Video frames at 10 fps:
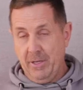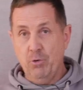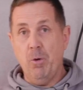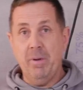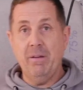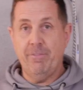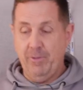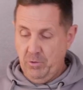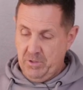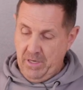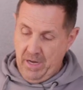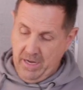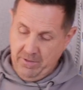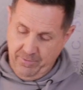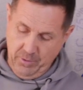A European filter,
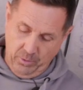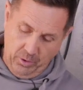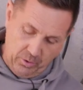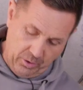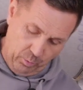if you look,